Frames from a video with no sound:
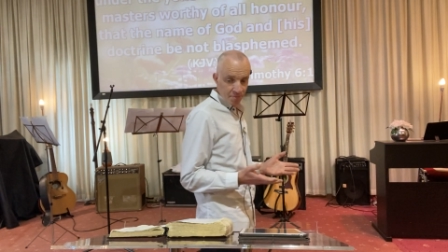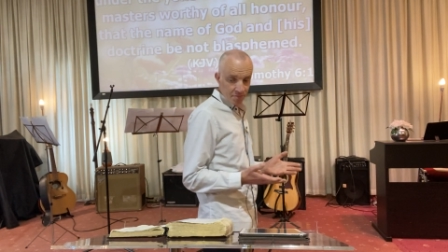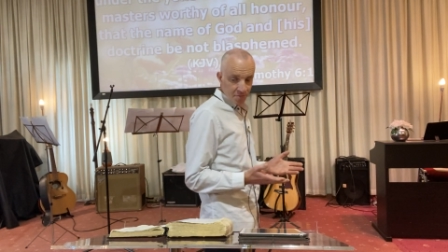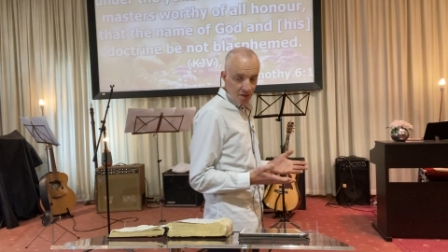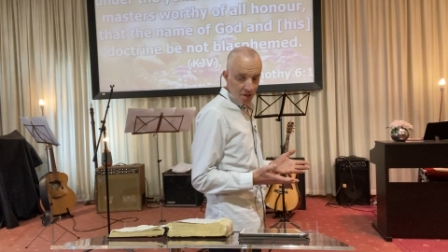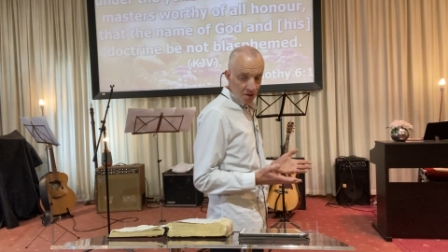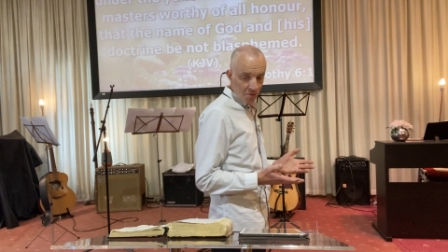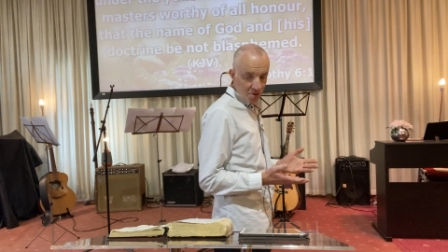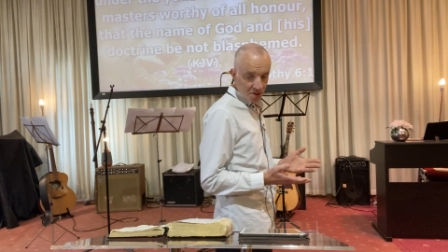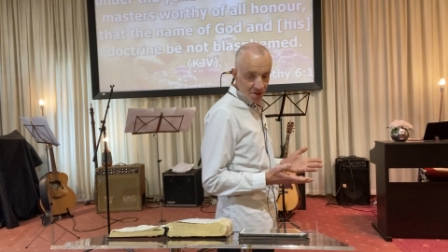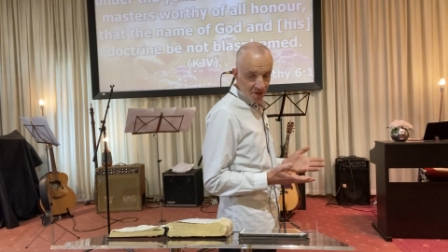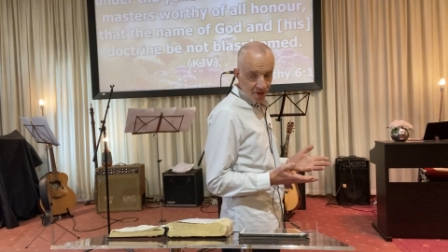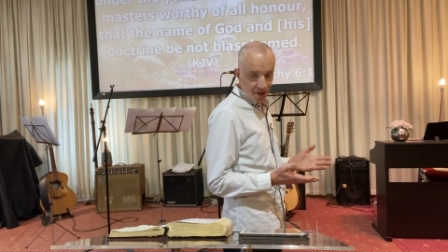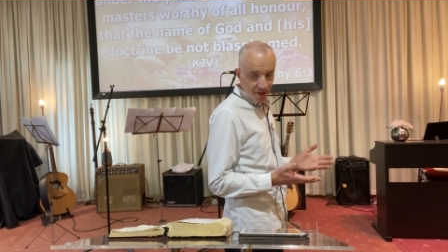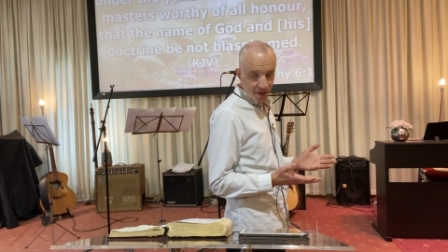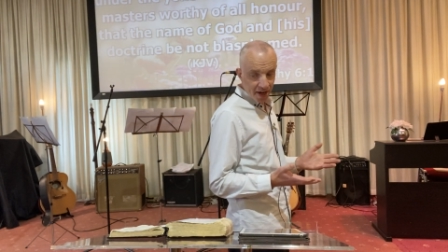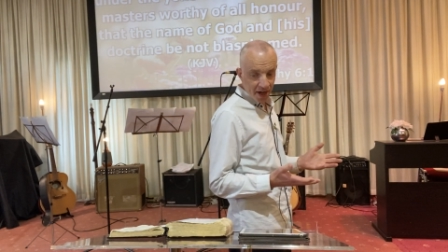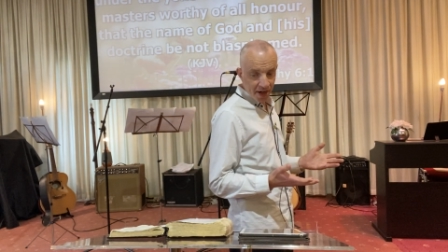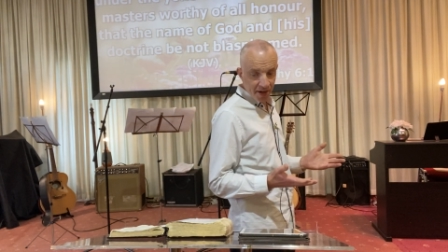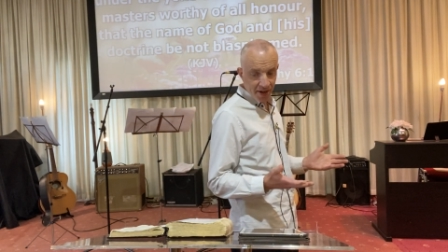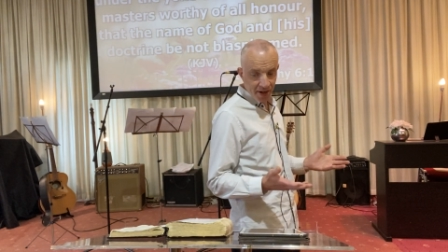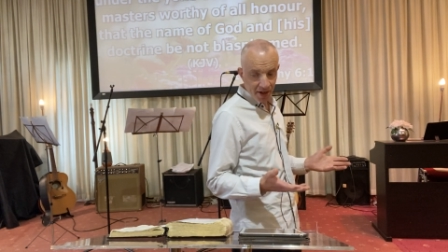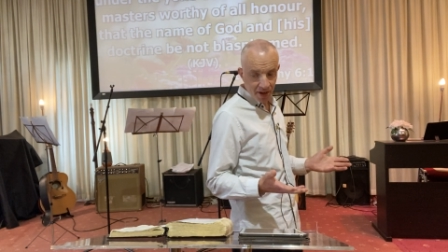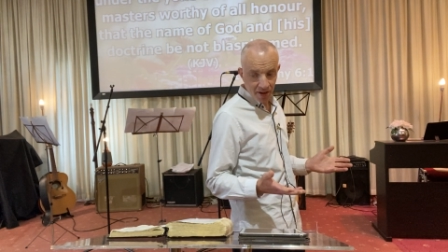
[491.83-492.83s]
although it's not
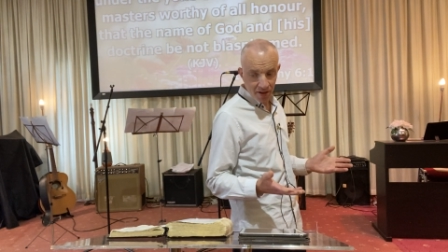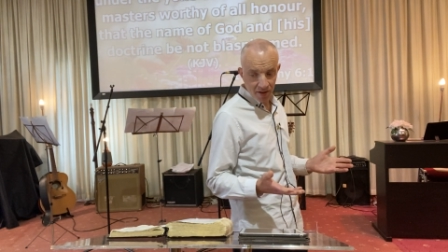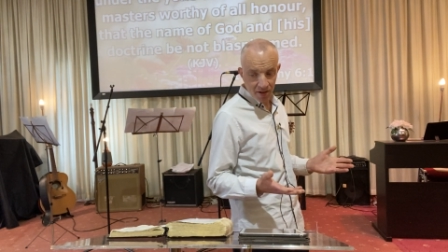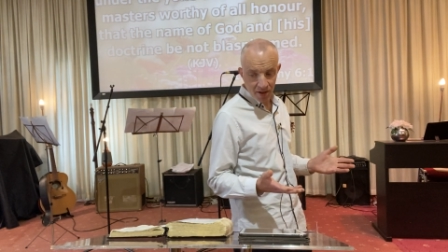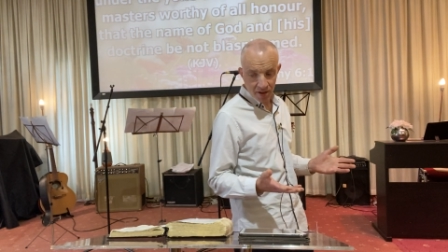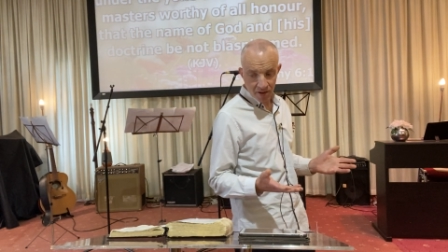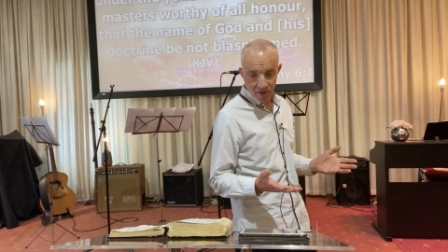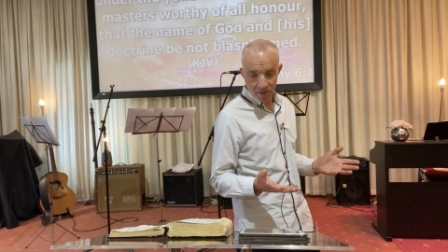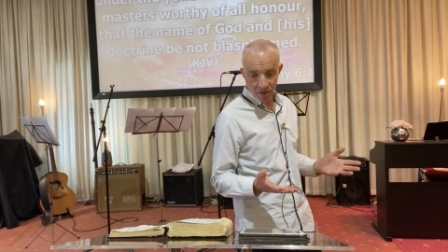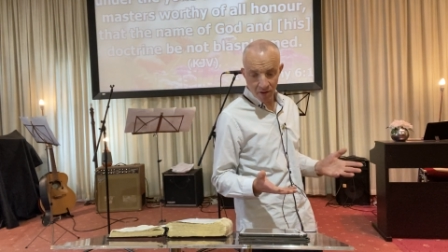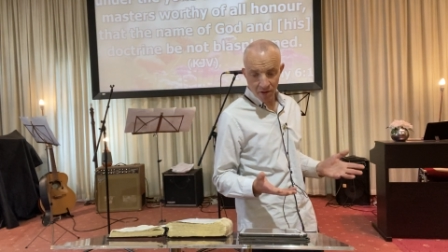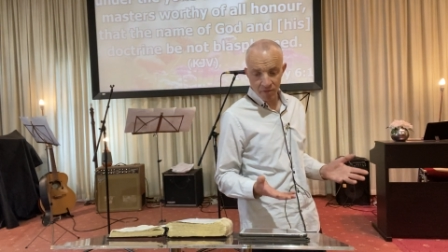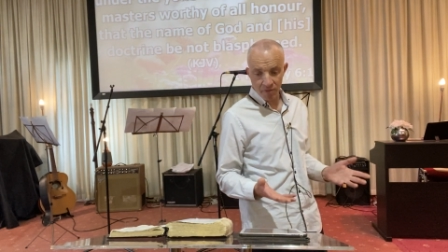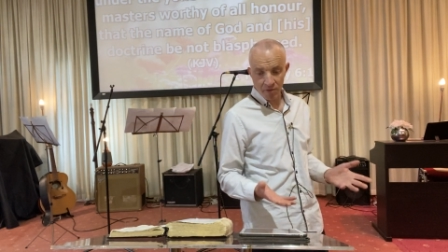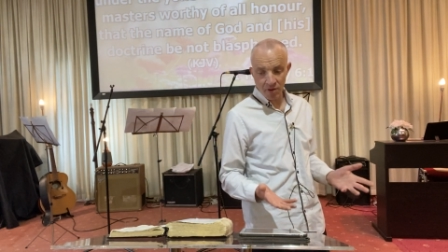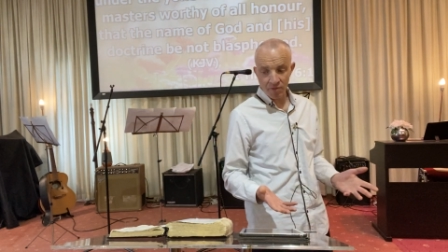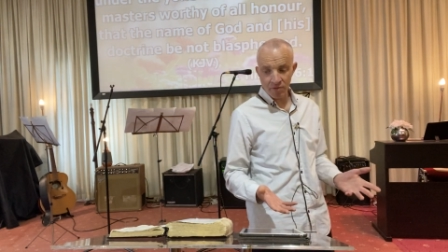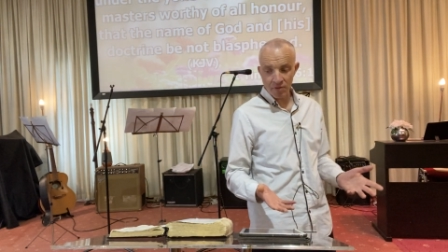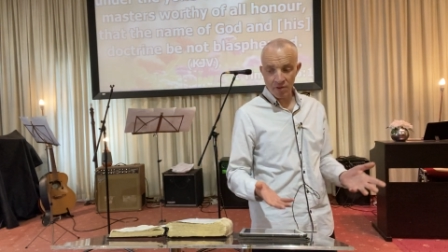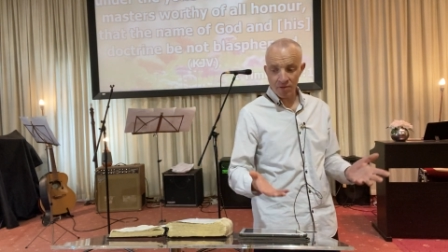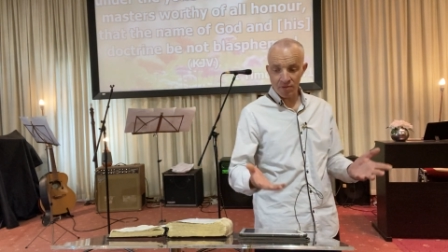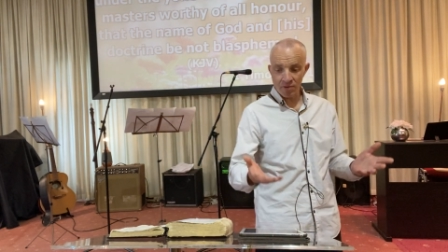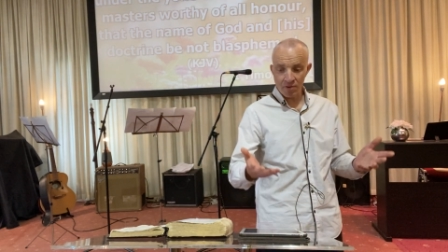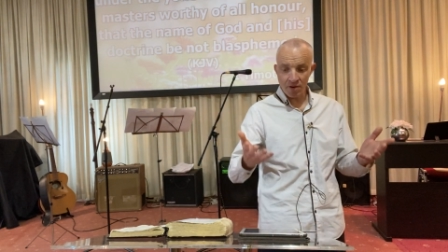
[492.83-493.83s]
ideal, that if, if,
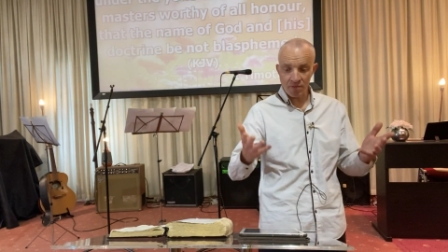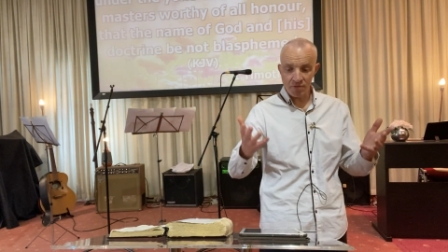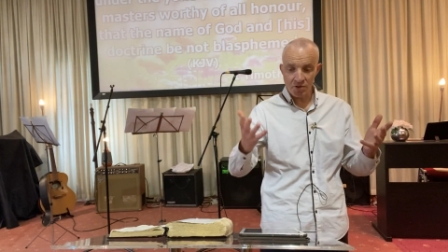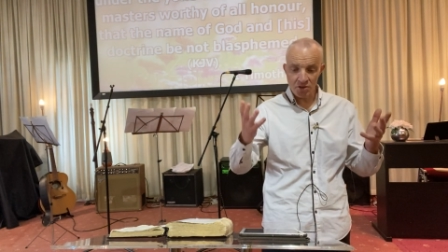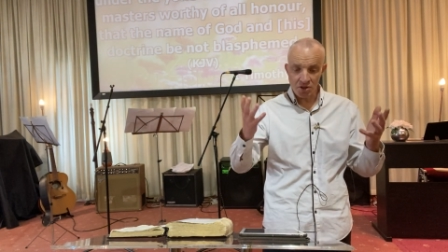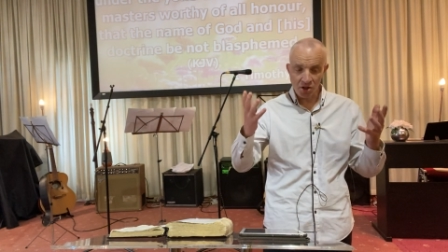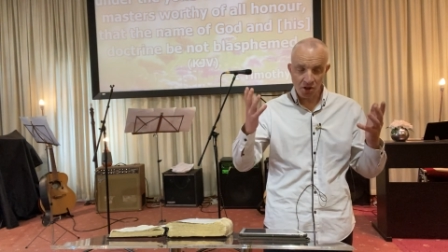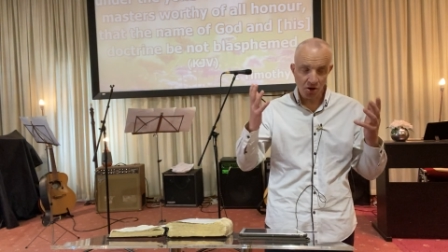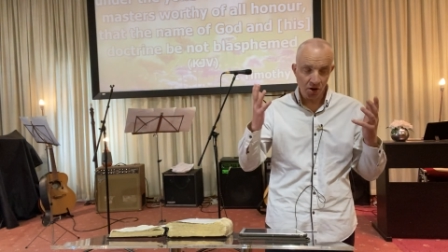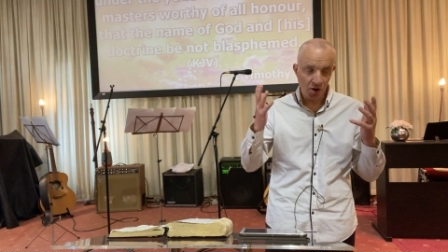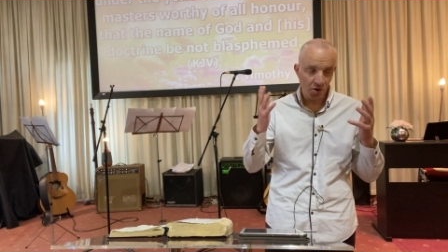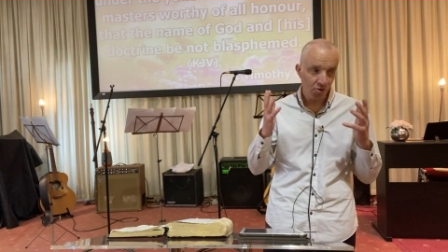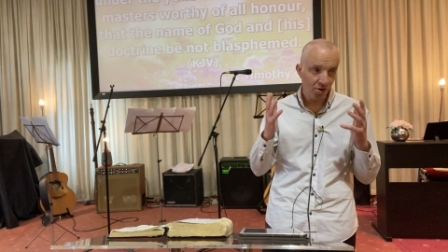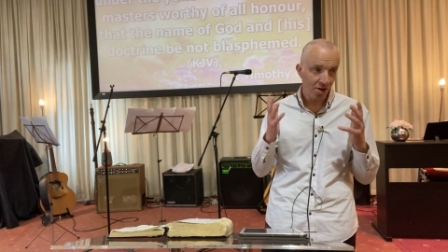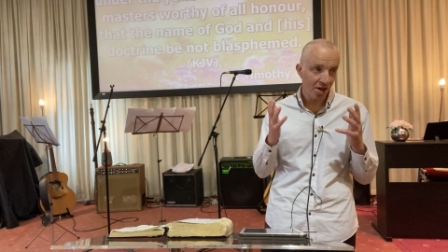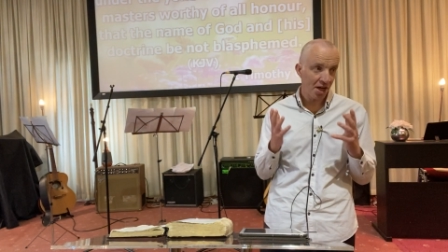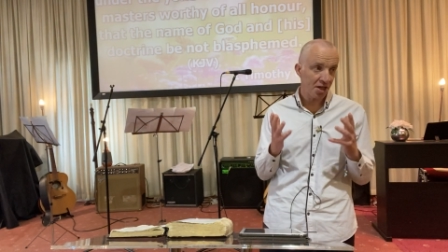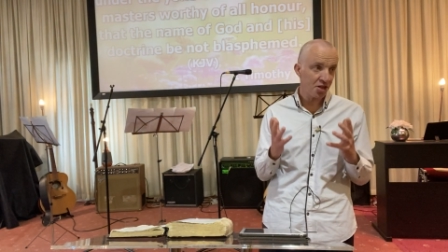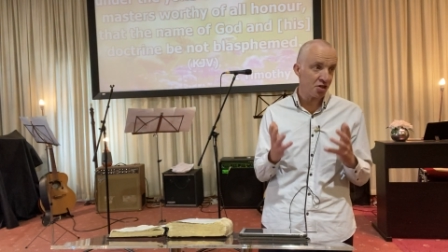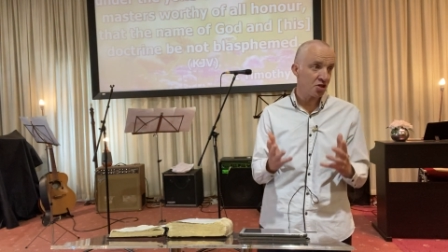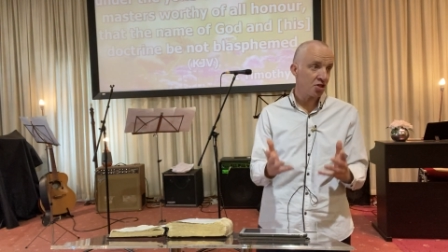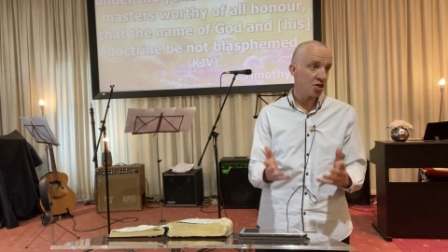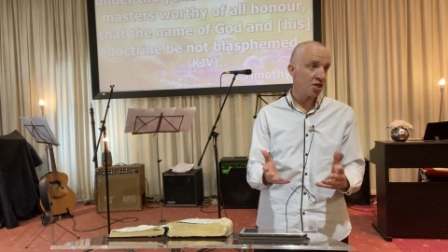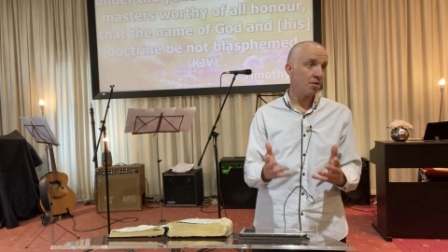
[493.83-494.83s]
if, if, there's a good
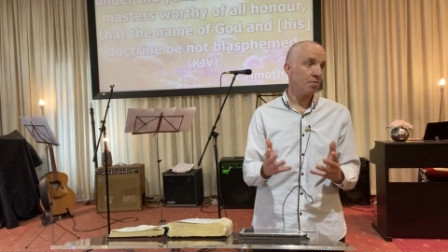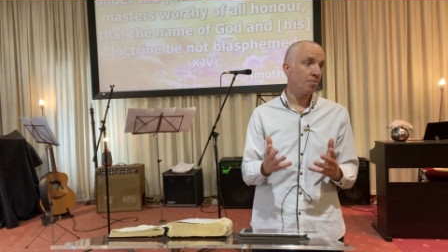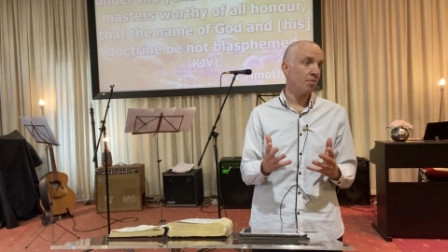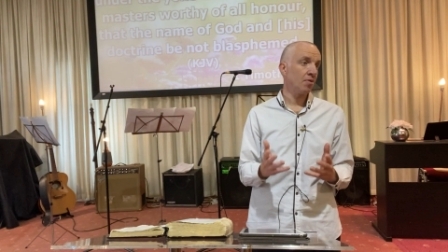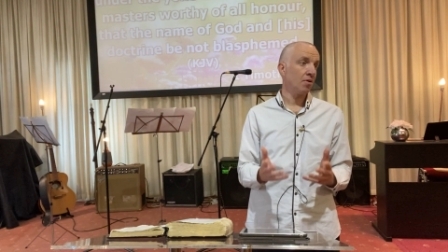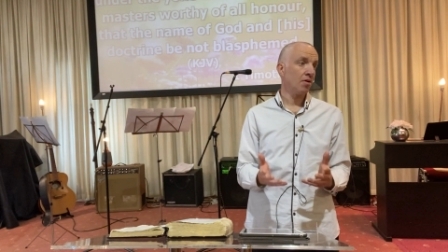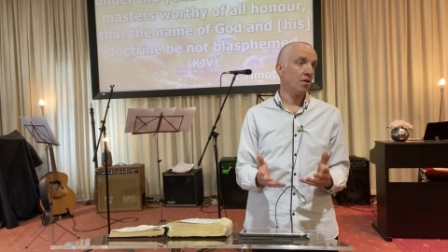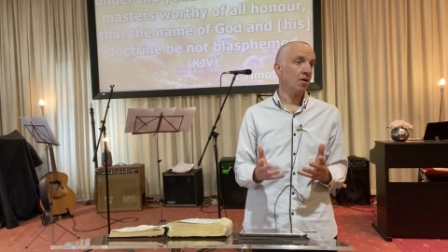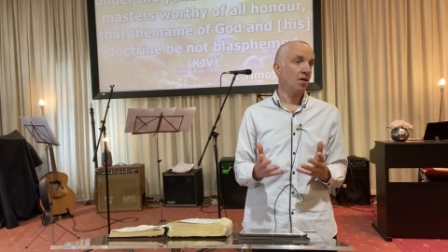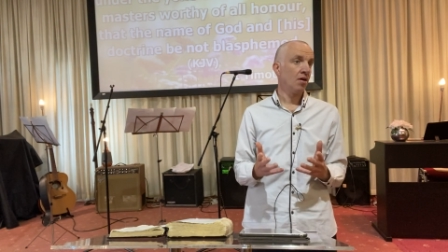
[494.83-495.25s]
relationship,